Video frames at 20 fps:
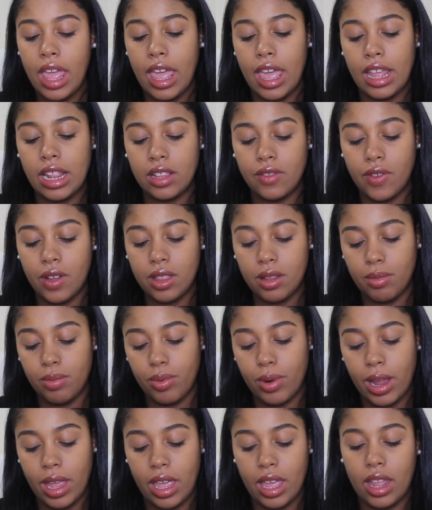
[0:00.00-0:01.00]
and it's from the
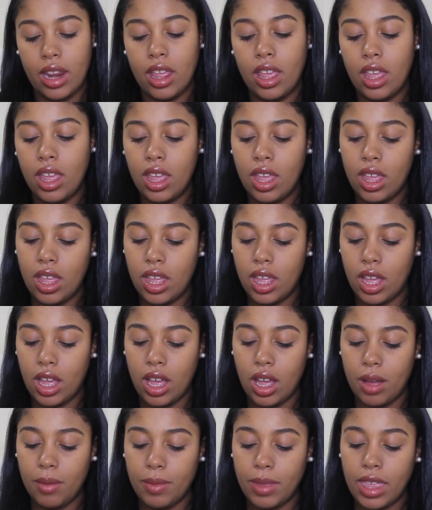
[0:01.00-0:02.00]
brand
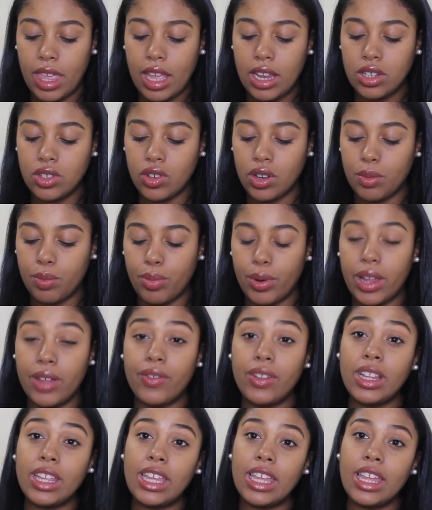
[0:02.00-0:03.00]
Kendrick
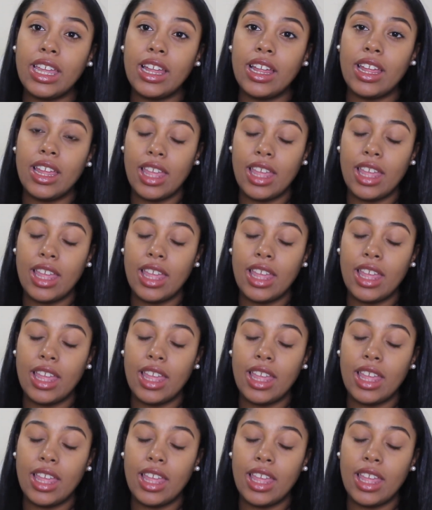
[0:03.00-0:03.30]
Bravely.